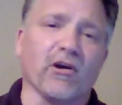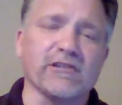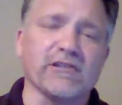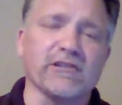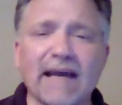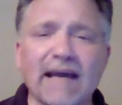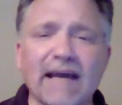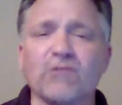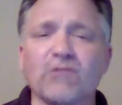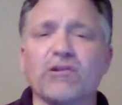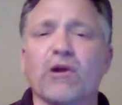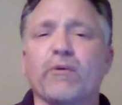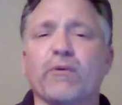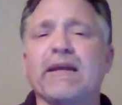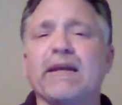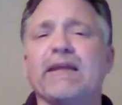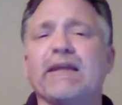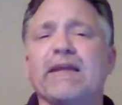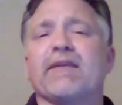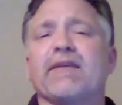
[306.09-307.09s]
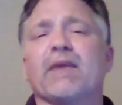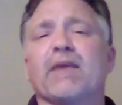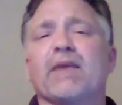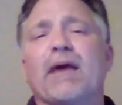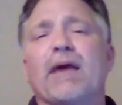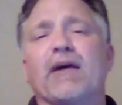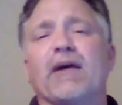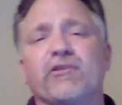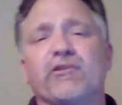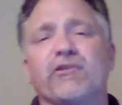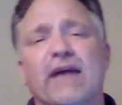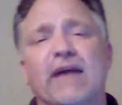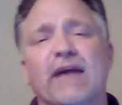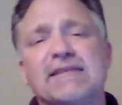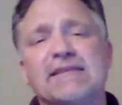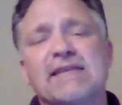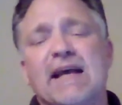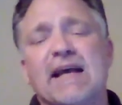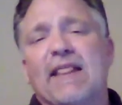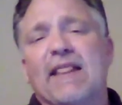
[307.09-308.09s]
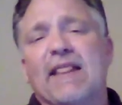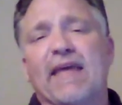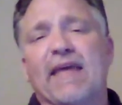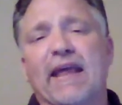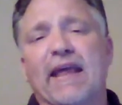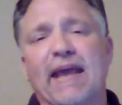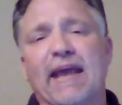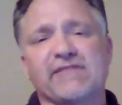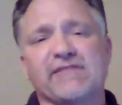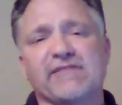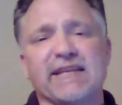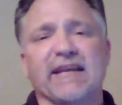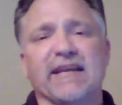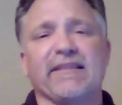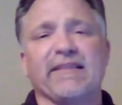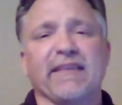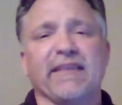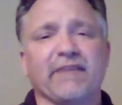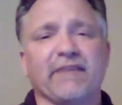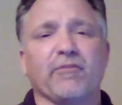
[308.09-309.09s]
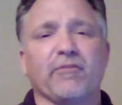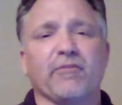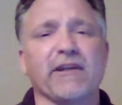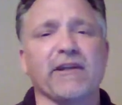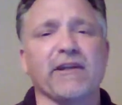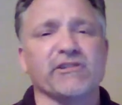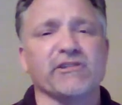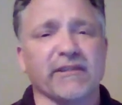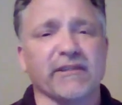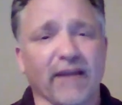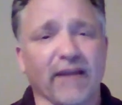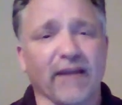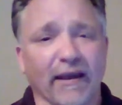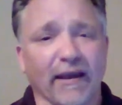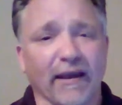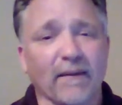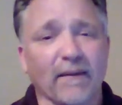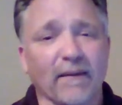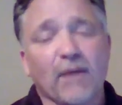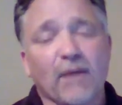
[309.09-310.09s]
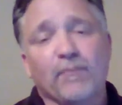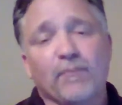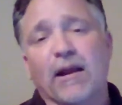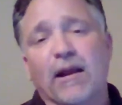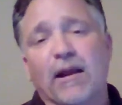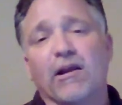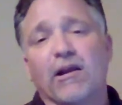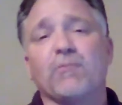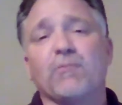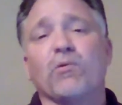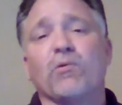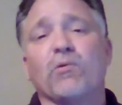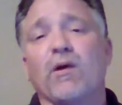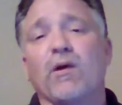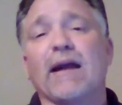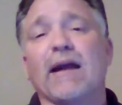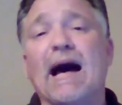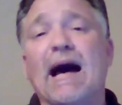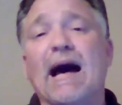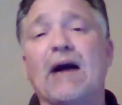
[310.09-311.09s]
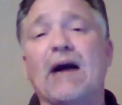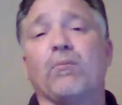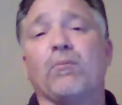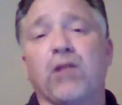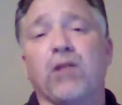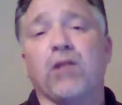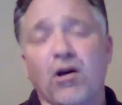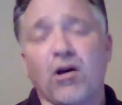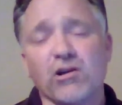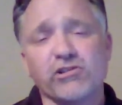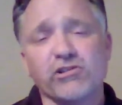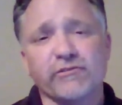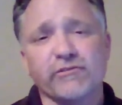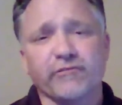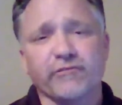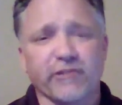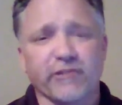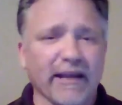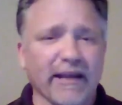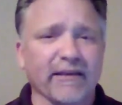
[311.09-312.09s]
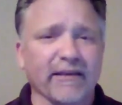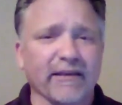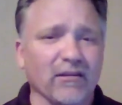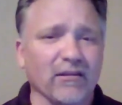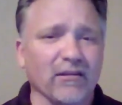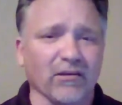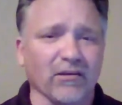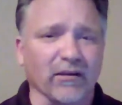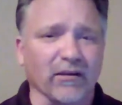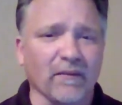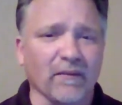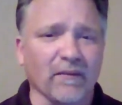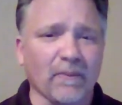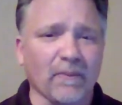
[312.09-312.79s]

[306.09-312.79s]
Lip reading: See, I don't know anything about you guys that have seen the information tonight, but number one, I applaud you for taking a look.